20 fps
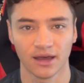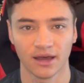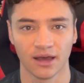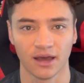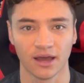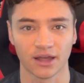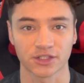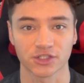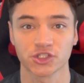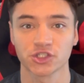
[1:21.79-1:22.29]

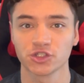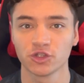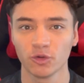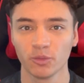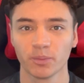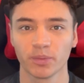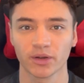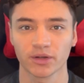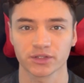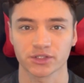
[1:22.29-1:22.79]
Uh,
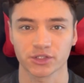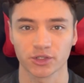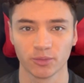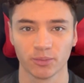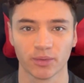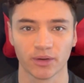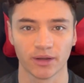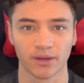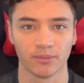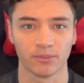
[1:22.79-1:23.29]
super,
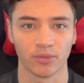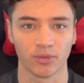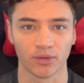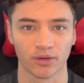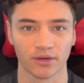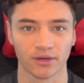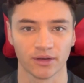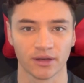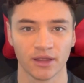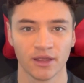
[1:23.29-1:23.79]
super
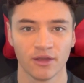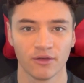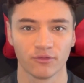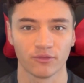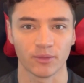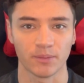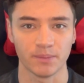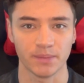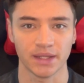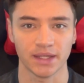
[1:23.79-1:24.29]
important
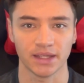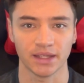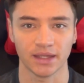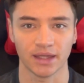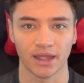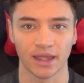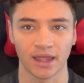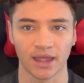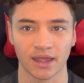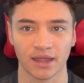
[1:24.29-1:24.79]
for
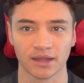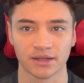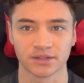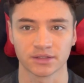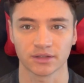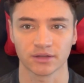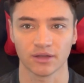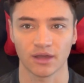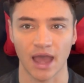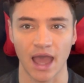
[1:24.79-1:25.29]
me and
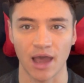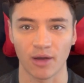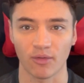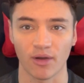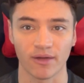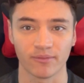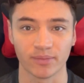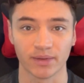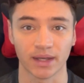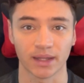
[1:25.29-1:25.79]
how
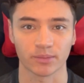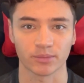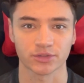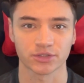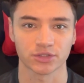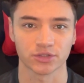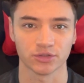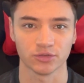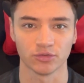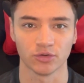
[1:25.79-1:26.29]
I've been able
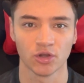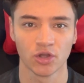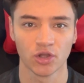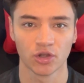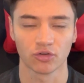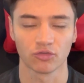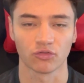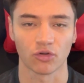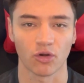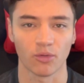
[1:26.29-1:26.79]
to
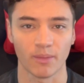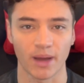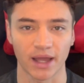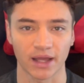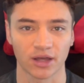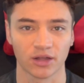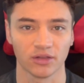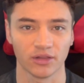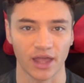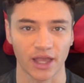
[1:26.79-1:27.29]
grow my
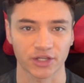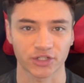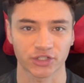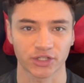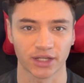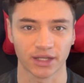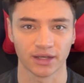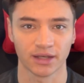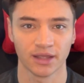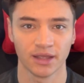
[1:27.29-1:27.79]

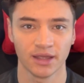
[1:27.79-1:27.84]
collection.